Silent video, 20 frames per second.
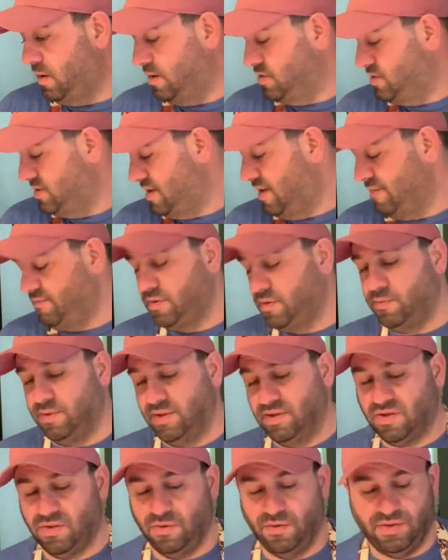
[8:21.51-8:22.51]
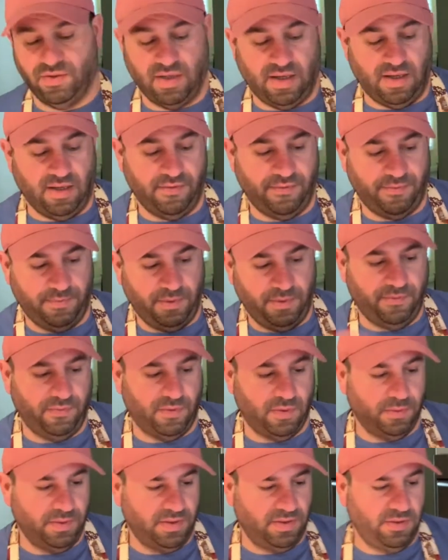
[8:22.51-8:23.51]
I'll just have to rinse those off
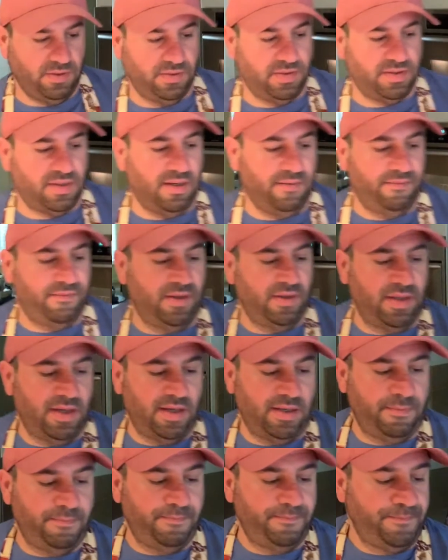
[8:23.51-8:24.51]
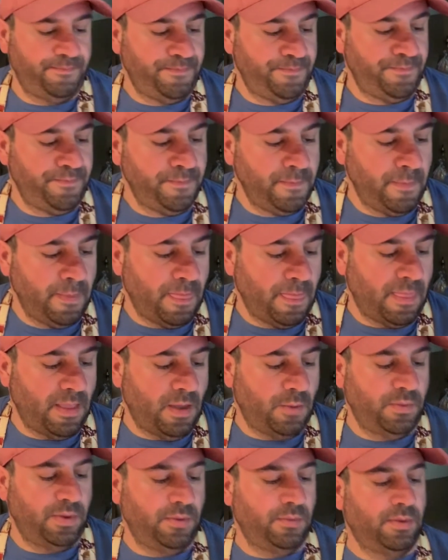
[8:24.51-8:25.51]
before we do stuff, and then
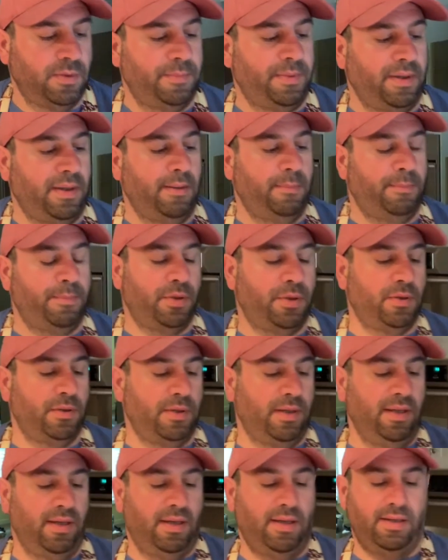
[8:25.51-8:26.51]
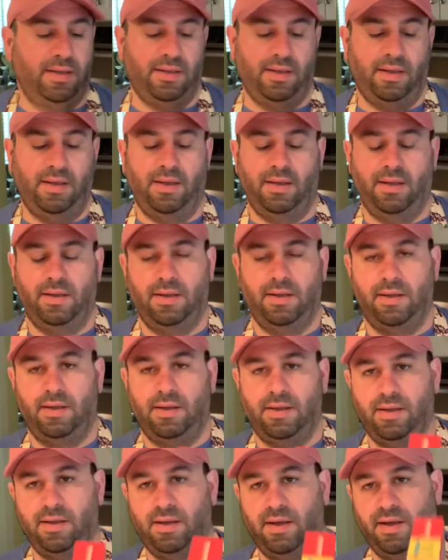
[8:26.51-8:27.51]
we will be putting it in
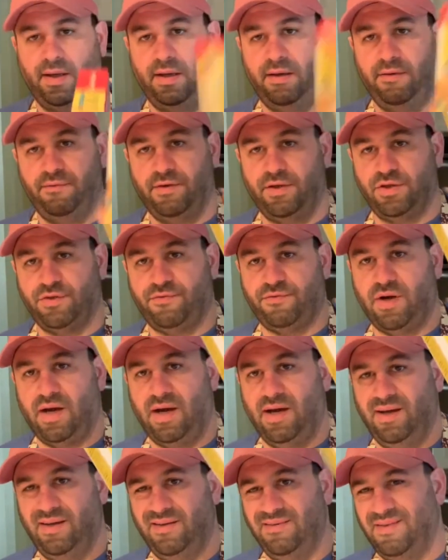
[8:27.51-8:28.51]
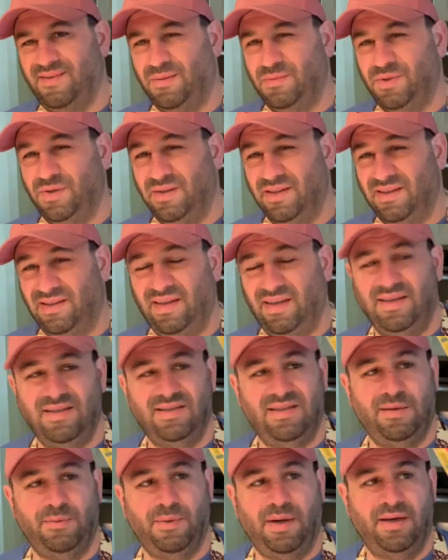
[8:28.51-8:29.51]
a fish fry. I'm doing it the
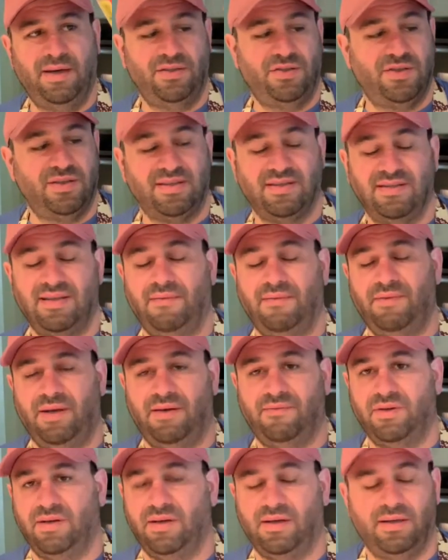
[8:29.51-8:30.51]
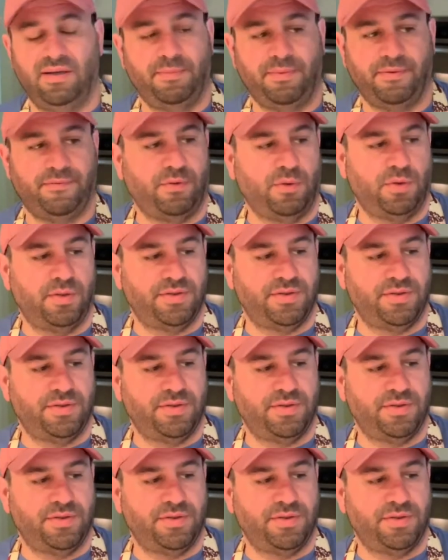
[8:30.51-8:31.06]
easy way, just because I've never done it before.